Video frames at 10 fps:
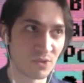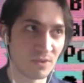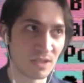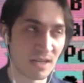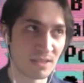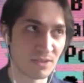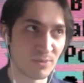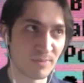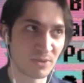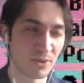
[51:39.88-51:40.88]
got into
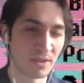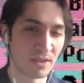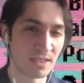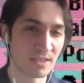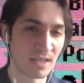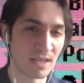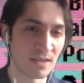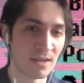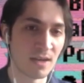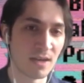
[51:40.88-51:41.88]
Bitcoin, let's
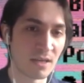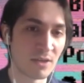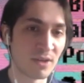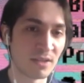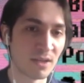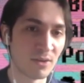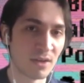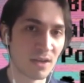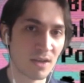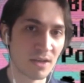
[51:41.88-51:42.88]
say a year ago,
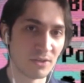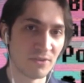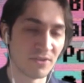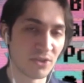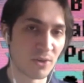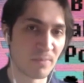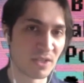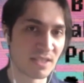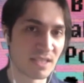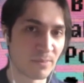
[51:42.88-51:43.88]
you think your
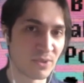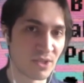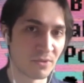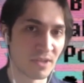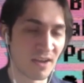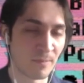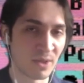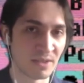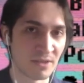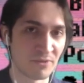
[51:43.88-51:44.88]
perception would have
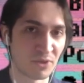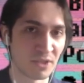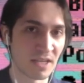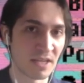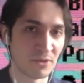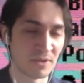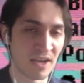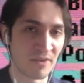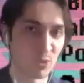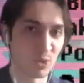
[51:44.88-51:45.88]
been different and you would
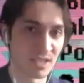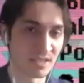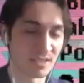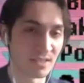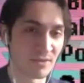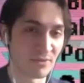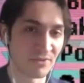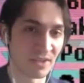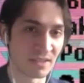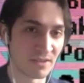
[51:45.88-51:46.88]
have presented
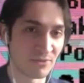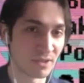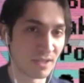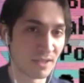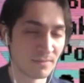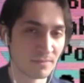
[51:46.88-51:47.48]
everything differently?